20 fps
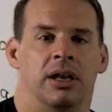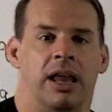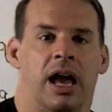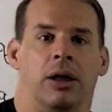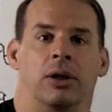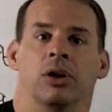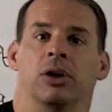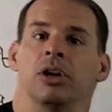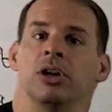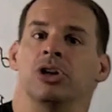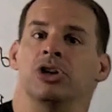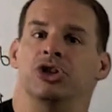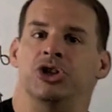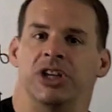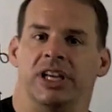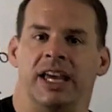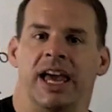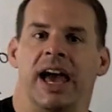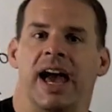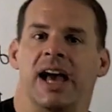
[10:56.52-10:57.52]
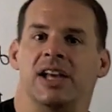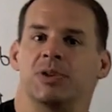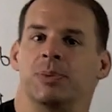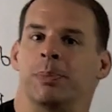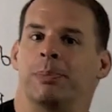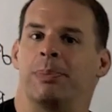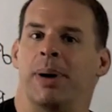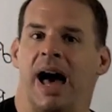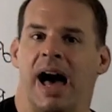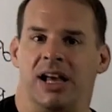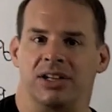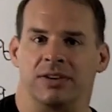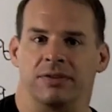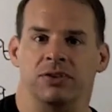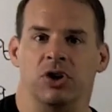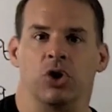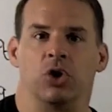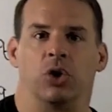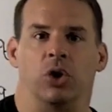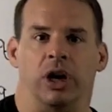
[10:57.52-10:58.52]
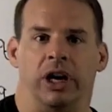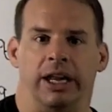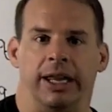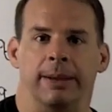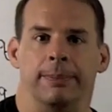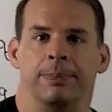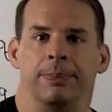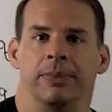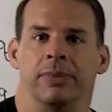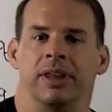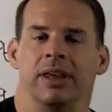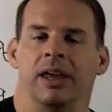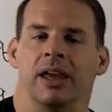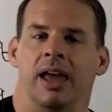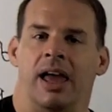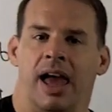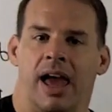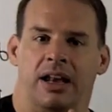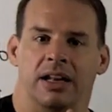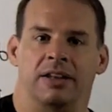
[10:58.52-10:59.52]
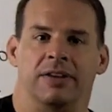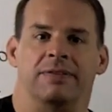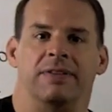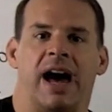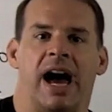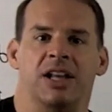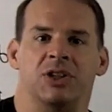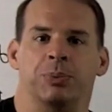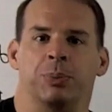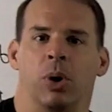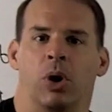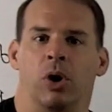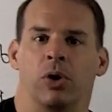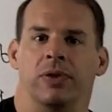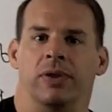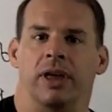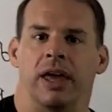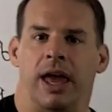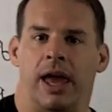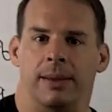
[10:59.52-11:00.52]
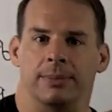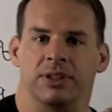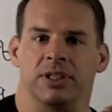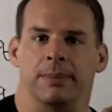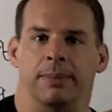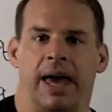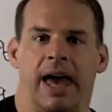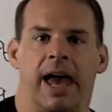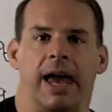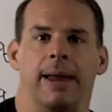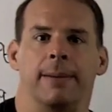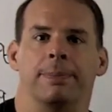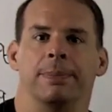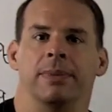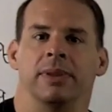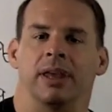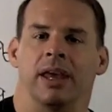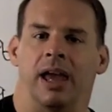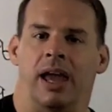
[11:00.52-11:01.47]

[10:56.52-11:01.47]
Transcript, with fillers: Now, G has positive degree, and it divides both M sub A